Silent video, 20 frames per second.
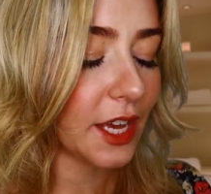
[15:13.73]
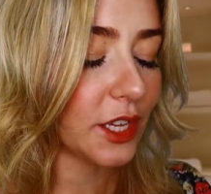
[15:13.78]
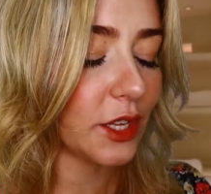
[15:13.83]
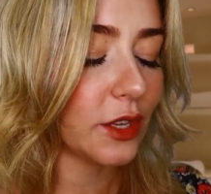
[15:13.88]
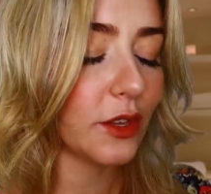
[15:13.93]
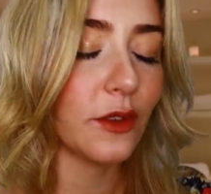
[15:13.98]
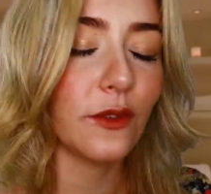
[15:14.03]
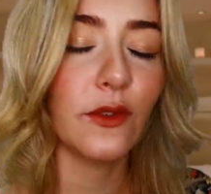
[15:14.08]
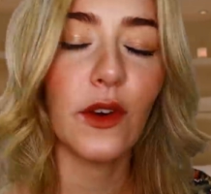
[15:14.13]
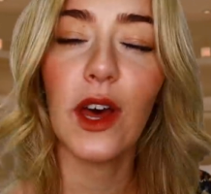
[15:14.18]

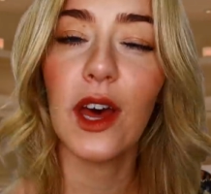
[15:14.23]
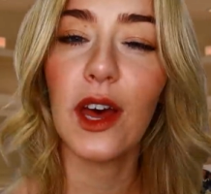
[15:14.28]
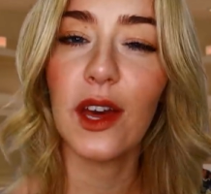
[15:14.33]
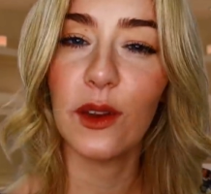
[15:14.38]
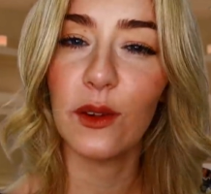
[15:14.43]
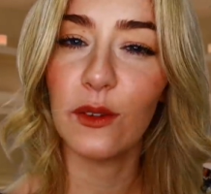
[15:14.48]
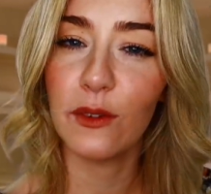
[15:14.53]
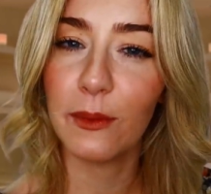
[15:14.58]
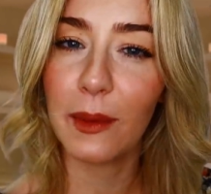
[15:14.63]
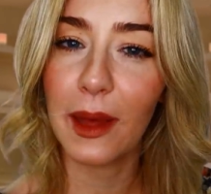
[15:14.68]
you've heard
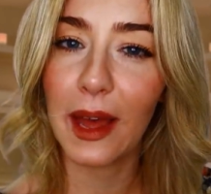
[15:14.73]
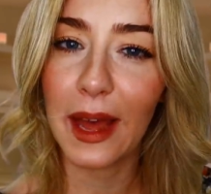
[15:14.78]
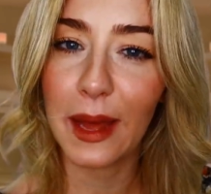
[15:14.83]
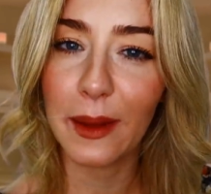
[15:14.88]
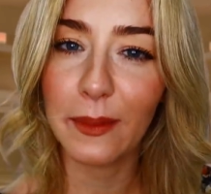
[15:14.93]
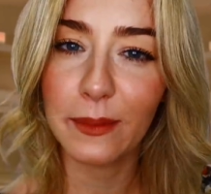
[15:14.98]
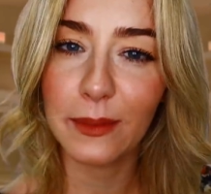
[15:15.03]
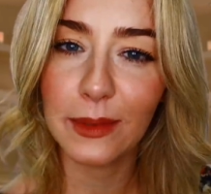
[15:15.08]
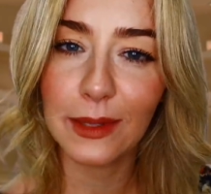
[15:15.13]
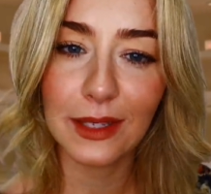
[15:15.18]
of
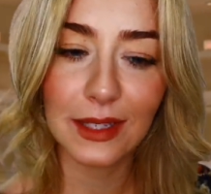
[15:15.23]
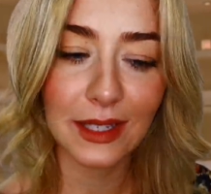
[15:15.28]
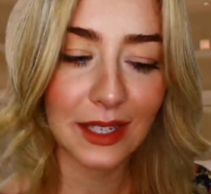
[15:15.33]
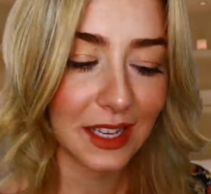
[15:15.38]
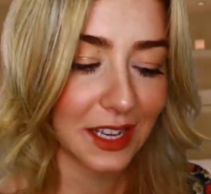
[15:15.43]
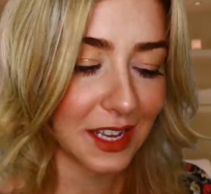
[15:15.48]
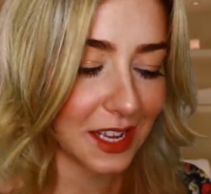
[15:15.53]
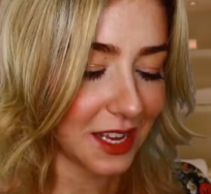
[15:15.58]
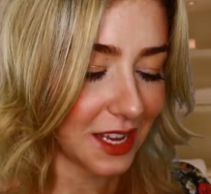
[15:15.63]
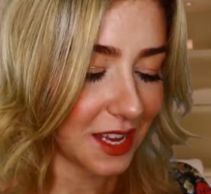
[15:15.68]
perhaps
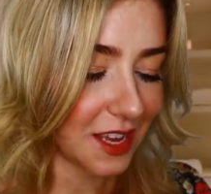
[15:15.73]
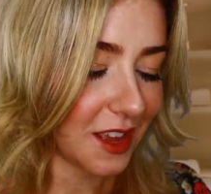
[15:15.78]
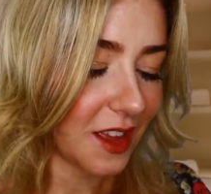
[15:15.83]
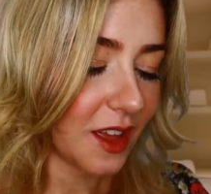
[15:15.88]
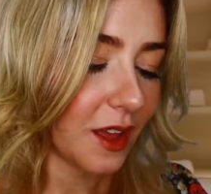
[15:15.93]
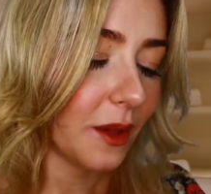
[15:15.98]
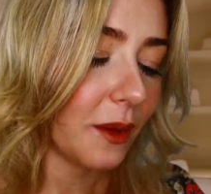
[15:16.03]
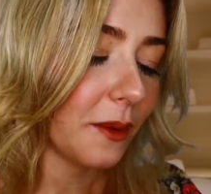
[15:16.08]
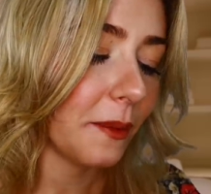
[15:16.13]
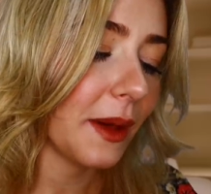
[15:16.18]

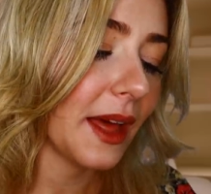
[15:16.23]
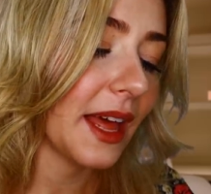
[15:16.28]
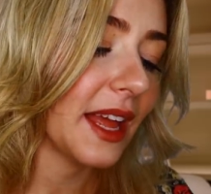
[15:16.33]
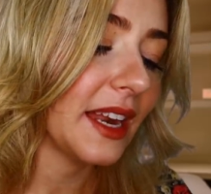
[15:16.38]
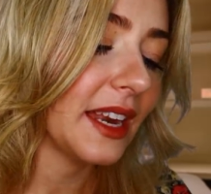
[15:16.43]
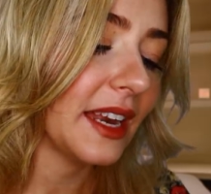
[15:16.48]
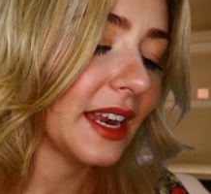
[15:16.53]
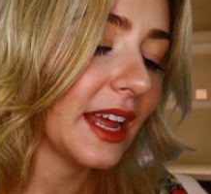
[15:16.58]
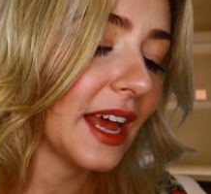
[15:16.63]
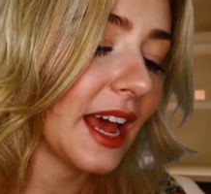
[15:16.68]

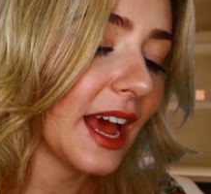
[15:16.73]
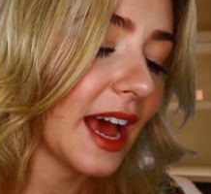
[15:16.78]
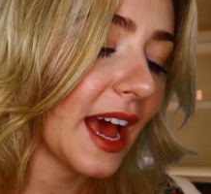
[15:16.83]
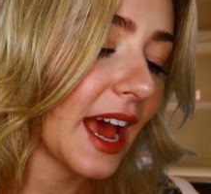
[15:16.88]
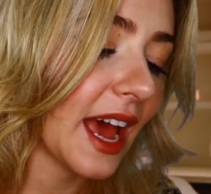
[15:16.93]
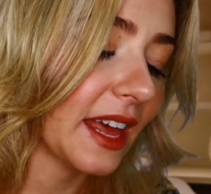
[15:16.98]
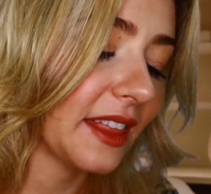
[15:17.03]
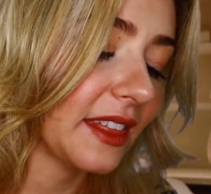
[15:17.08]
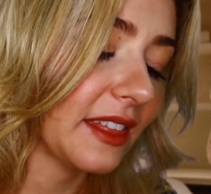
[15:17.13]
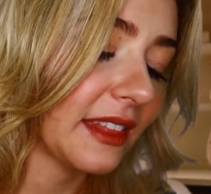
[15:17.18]
when
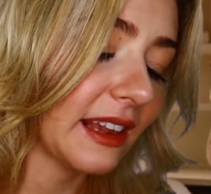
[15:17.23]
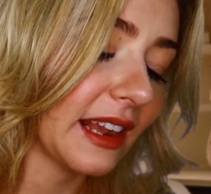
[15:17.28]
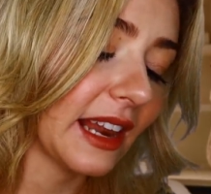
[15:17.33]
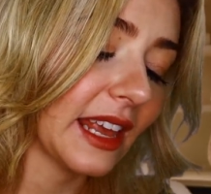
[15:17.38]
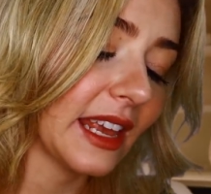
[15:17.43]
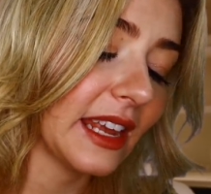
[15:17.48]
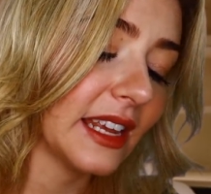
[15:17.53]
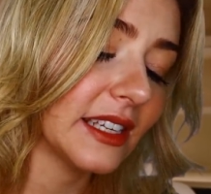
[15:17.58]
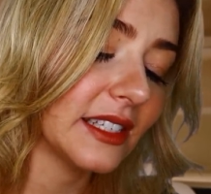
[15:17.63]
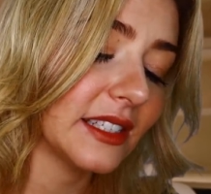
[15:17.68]

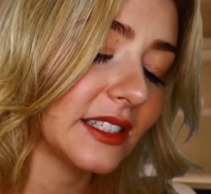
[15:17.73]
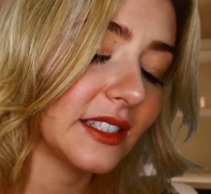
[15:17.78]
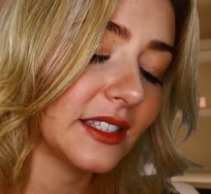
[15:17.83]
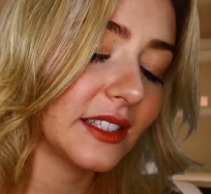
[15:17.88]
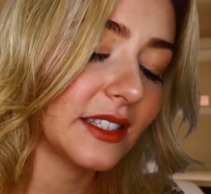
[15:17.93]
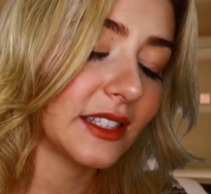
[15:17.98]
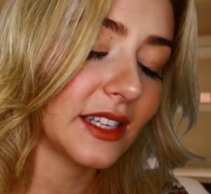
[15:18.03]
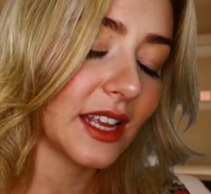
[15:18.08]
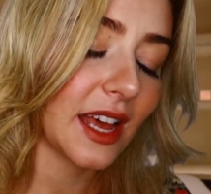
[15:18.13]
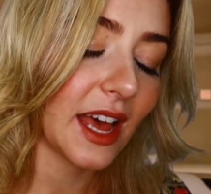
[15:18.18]

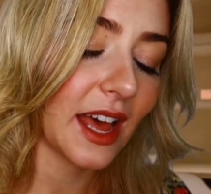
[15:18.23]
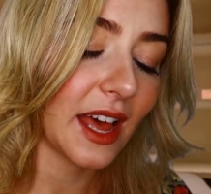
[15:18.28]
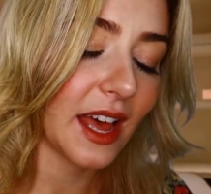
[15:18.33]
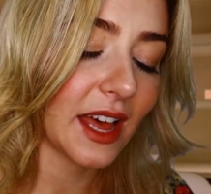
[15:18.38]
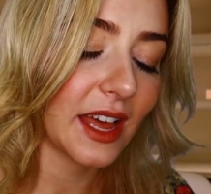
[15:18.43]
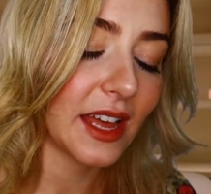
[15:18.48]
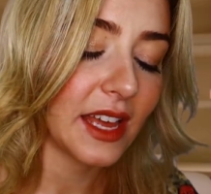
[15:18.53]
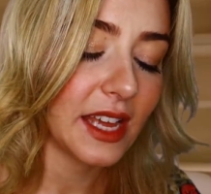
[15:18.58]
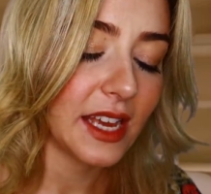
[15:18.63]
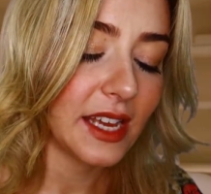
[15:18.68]
athletes
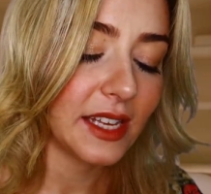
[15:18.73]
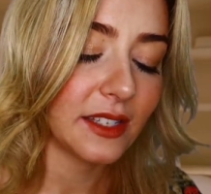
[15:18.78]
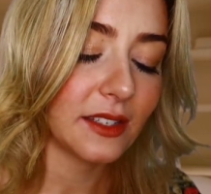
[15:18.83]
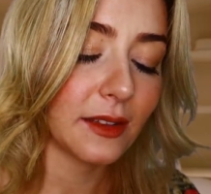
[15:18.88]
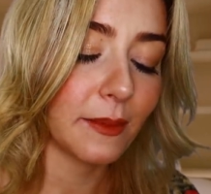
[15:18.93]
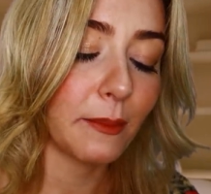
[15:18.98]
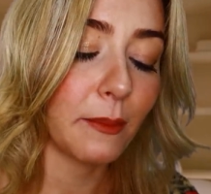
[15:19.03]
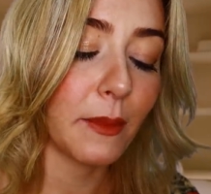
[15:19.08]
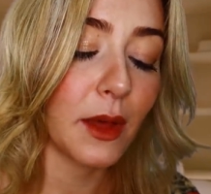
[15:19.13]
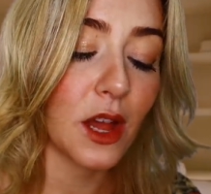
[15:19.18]

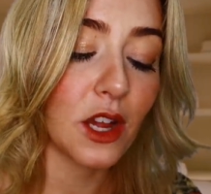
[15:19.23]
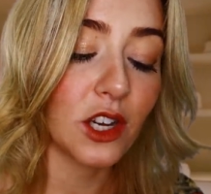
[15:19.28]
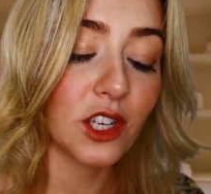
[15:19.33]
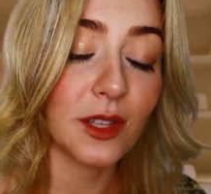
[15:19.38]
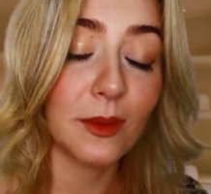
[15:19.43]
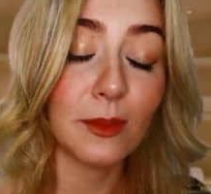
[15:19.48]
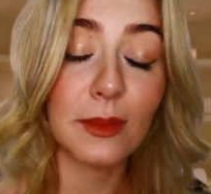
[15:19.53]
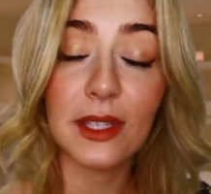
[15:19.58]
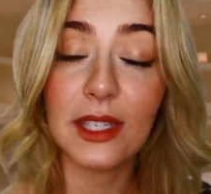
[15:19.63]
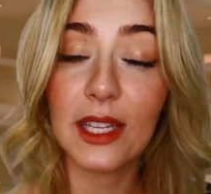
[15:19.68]
submerge
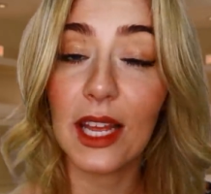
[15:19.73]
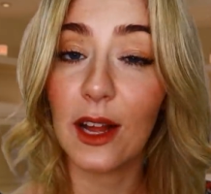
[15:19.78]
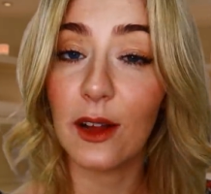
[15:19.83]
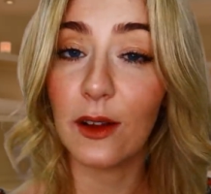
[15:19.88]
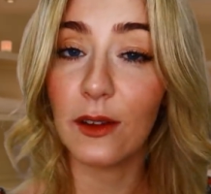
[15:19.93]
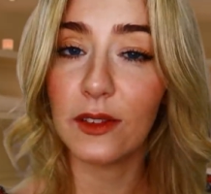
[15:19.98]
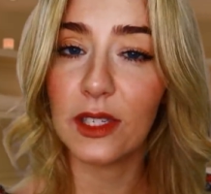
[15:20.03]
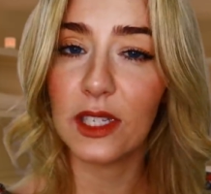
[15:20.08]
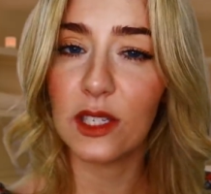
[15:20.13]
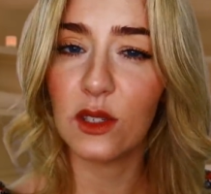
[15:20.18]

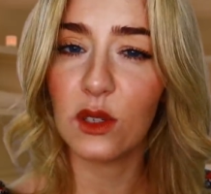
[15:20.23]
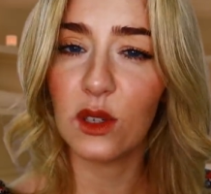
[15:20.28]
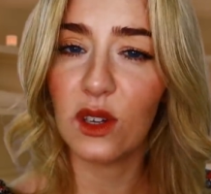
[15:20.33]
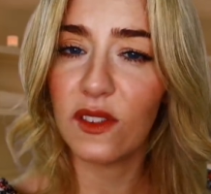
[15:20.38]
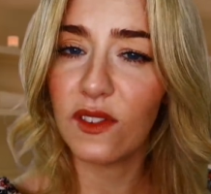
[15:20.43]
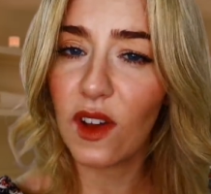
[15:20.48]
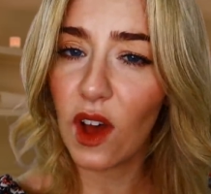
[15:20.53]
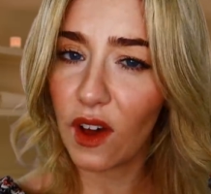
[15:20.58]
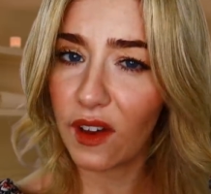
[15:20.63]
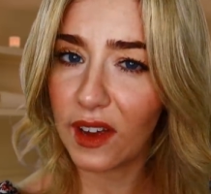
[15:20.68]
themselves in sort of
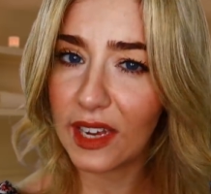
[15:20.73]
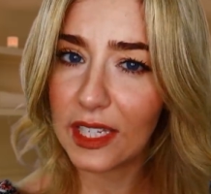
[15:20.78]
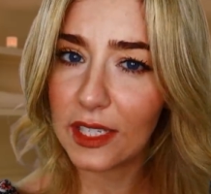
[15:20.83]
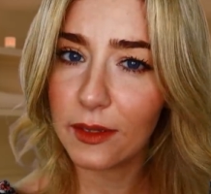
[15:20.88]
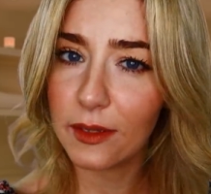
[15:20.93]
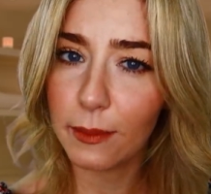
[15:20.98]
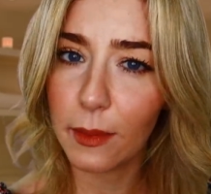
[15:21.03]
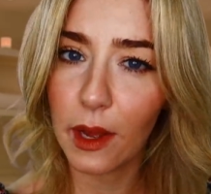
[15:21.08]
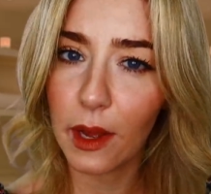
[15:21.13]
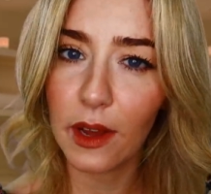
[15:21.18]
ice
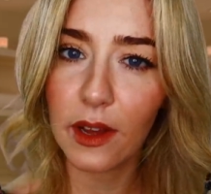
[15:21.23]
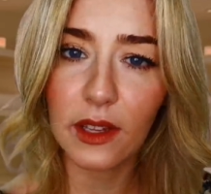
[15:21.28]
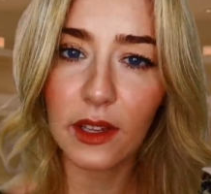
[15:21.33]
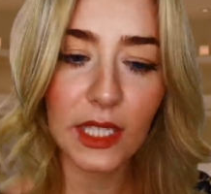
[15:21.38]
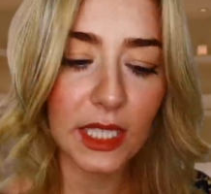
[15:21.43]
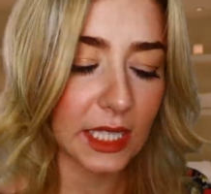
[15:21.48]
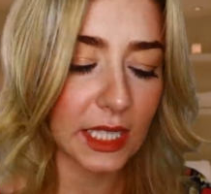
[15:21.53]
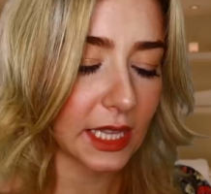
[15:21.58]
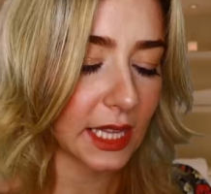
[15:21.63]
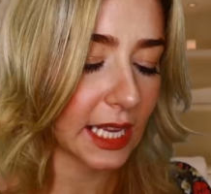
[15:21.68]

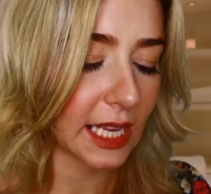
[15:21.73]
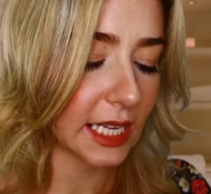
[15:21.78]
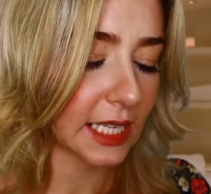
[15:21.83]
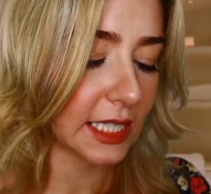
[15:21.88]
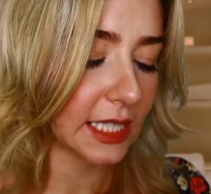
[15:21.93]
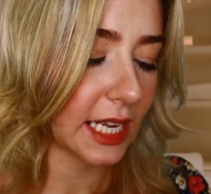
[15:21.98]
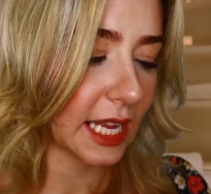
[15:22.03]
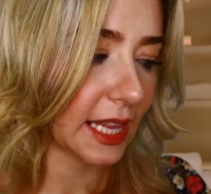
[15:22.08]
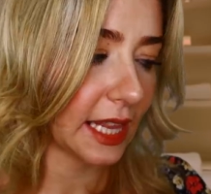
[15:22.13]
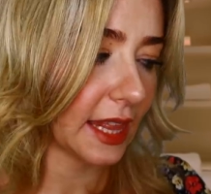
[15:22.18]
baths and things
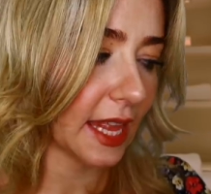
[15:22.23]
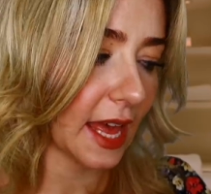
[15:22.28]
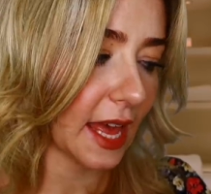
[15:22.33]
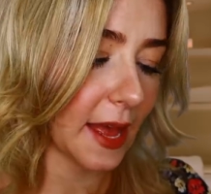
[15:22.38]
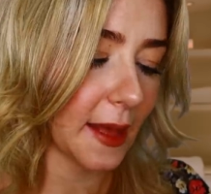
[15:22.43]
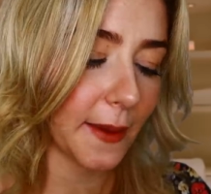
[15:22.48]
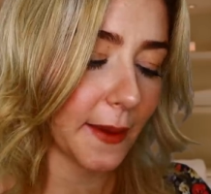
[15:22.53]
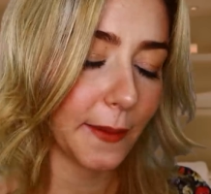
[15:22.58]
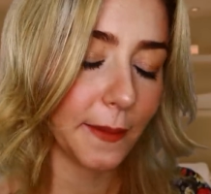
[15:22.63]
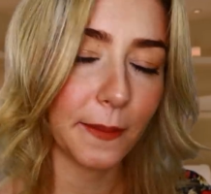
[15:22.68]
like
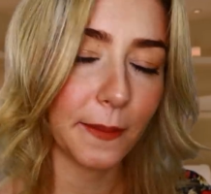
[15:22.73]
that.